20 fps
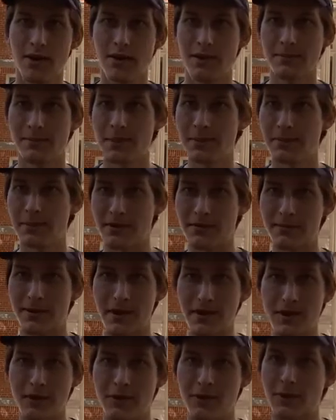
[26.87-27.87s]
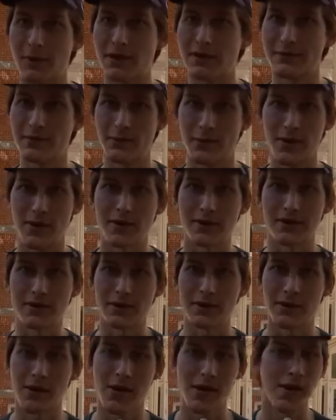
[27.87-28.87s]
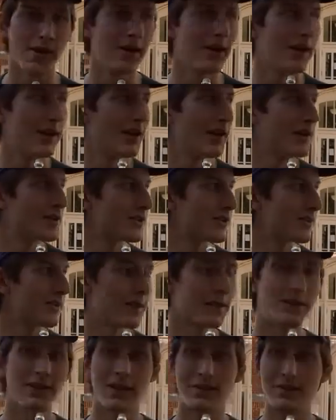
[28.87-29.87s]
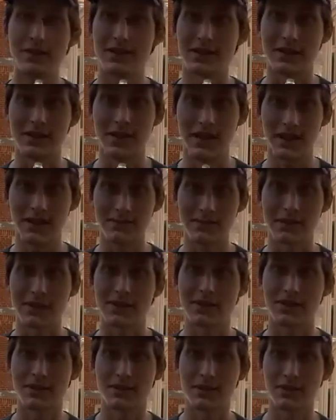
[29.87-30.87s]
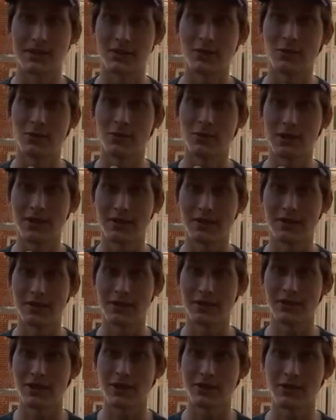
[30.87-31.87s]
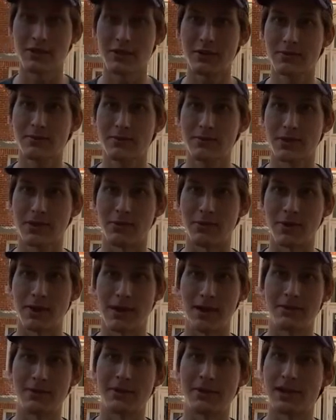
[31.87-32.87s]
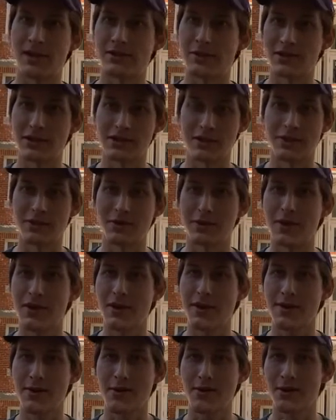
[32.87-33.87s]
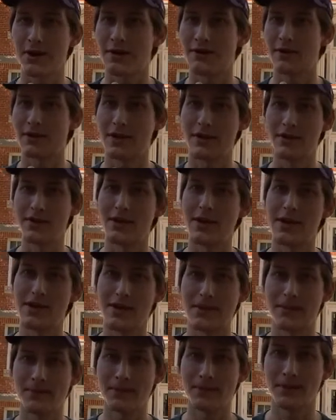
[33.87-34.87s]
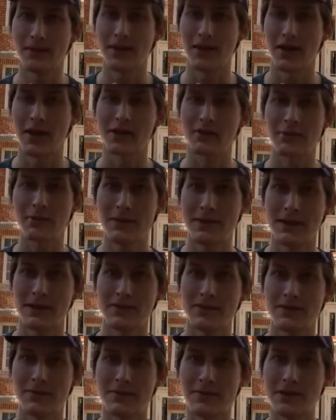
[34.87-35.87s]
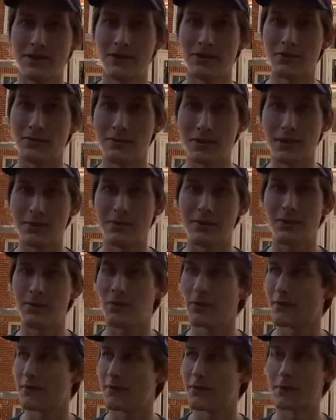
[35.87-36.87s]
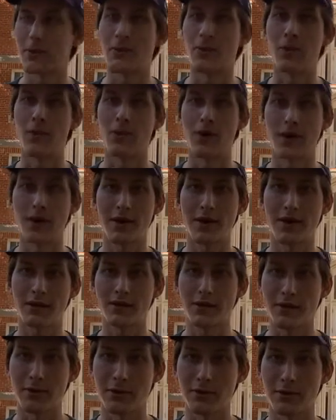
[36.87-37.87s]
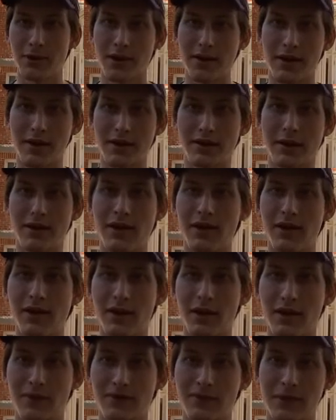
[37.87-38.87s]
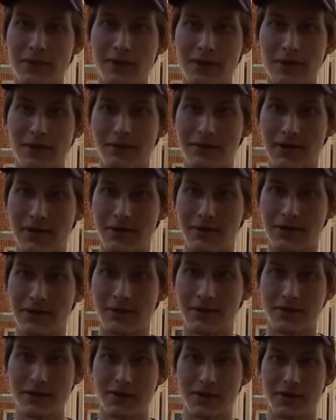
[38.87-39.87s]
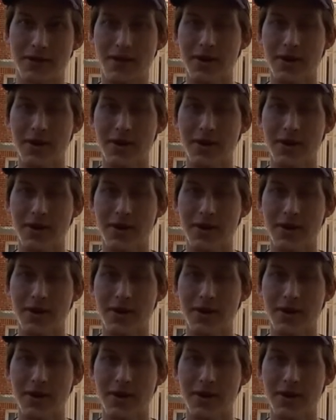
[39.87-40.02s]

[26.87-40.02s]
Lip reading: maybe your bike, or even walking. And so by the time you get to campus, you will get in your classrooms. That will happen every single day or every other day, and you'll begin to meet new people from a wide array of different backgrounds.